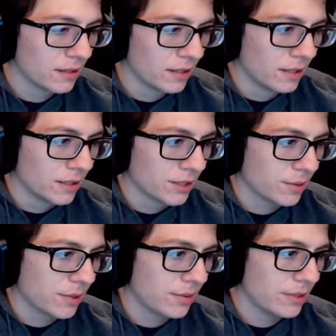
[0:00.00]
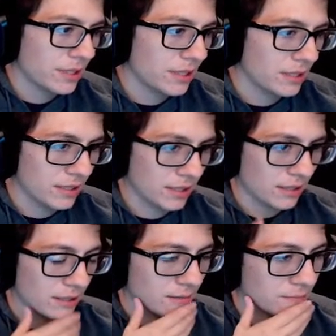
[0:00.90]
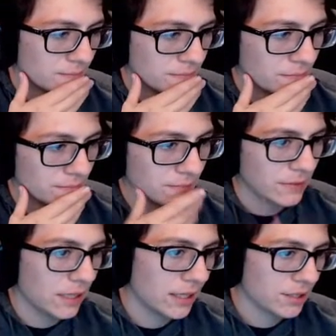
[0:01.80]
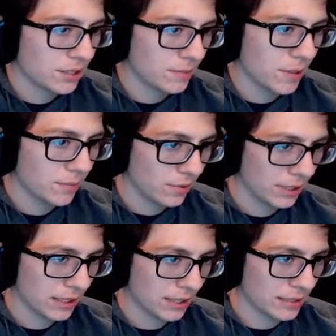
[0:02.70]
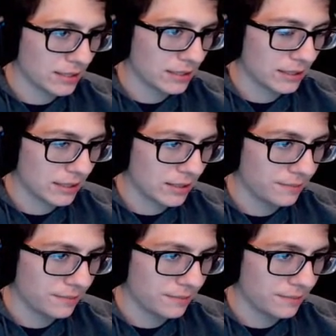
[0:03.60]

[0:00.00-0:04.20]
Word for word: So we go into Indeedee. Actually, maybe we like instant lead.